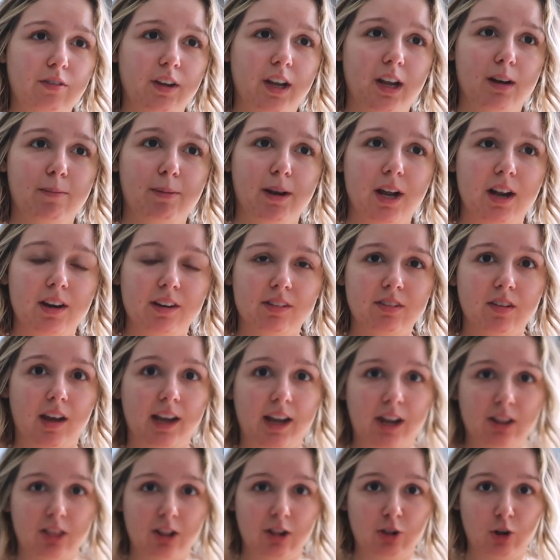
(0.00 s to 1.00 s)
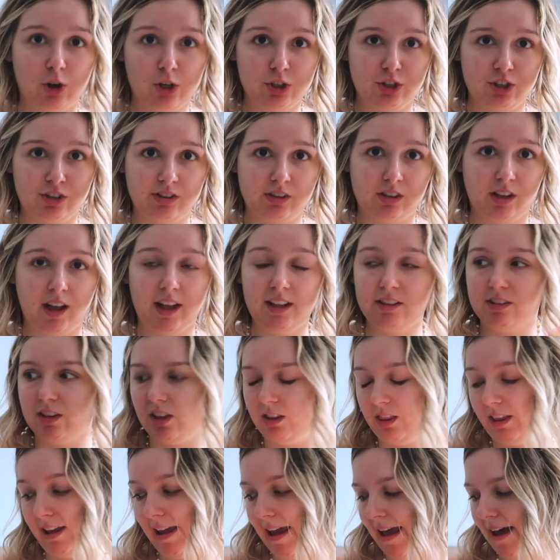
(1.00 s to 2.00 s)
I gotta be honest, I got the largest size
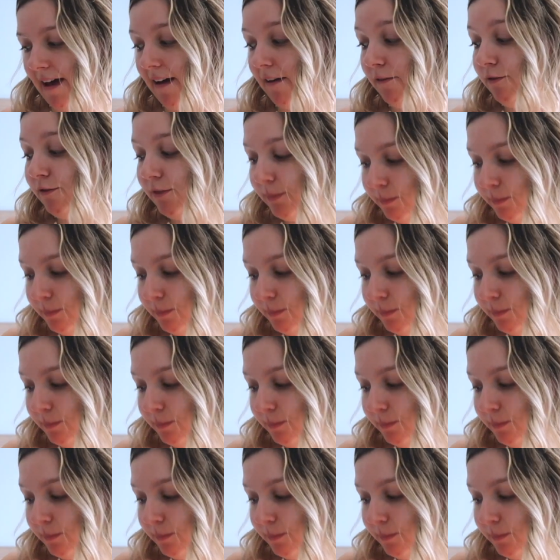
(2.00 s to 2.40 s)
that they have.